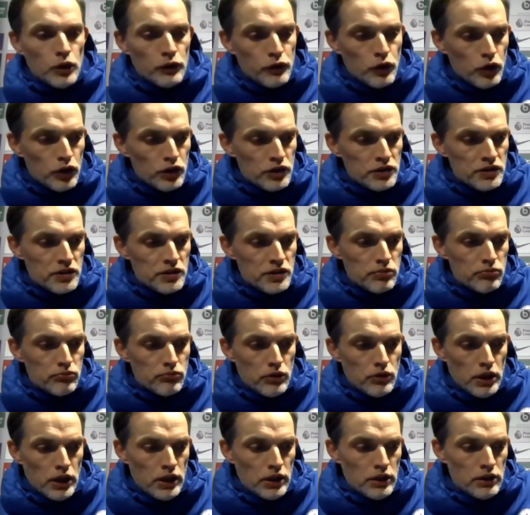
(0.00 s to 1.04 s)
of course,
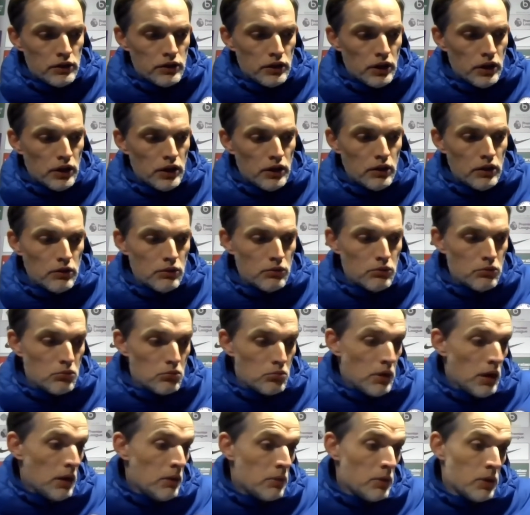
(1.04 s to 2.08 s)
and
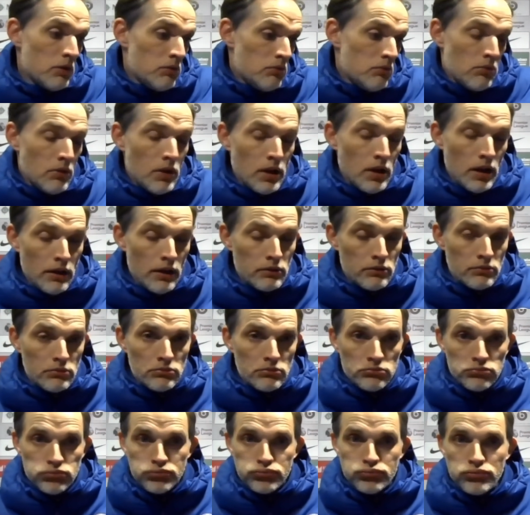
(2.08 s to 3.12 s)
maybe
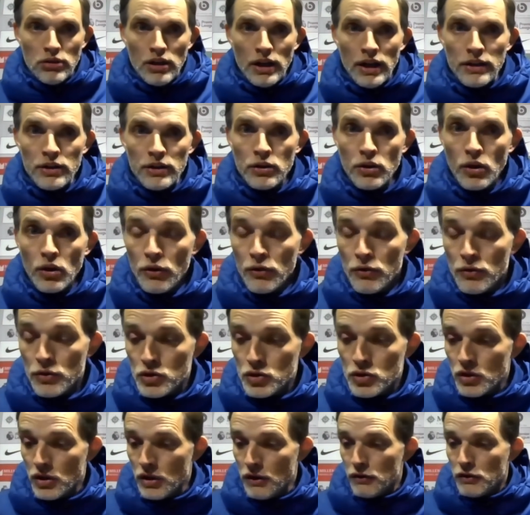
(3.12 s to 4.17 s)
I don't know if we
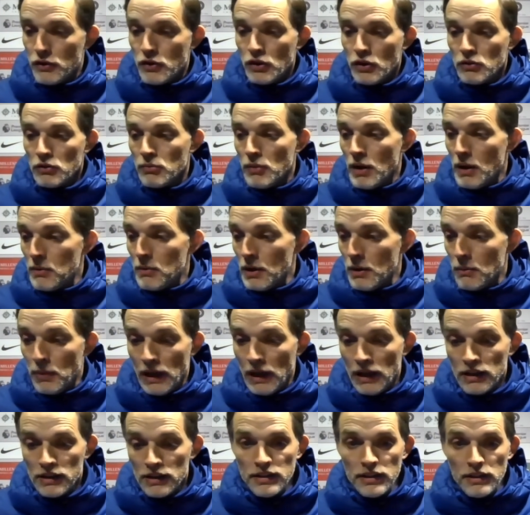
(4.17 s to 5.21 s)
should have got maybe a
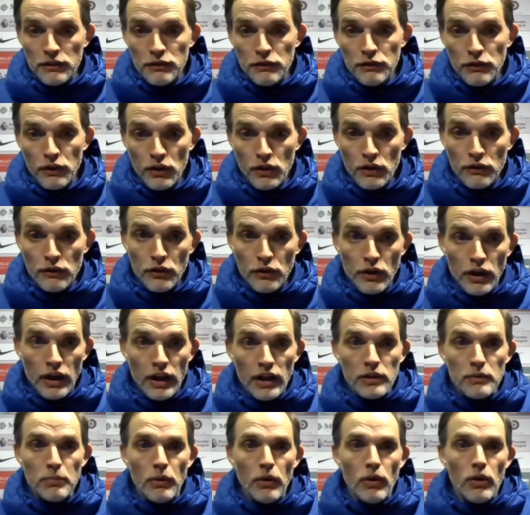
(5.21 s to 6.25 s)
penalty for
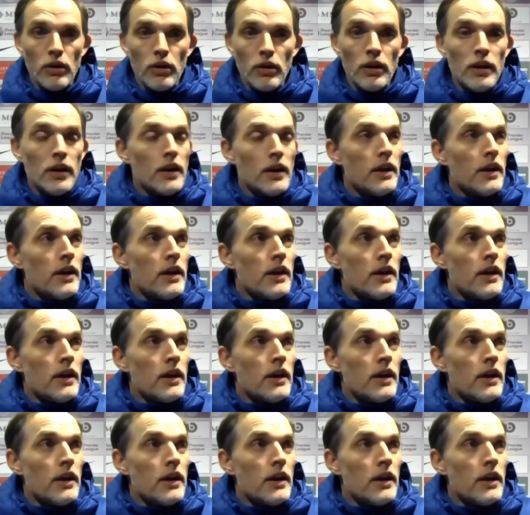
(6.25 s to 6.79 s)
handball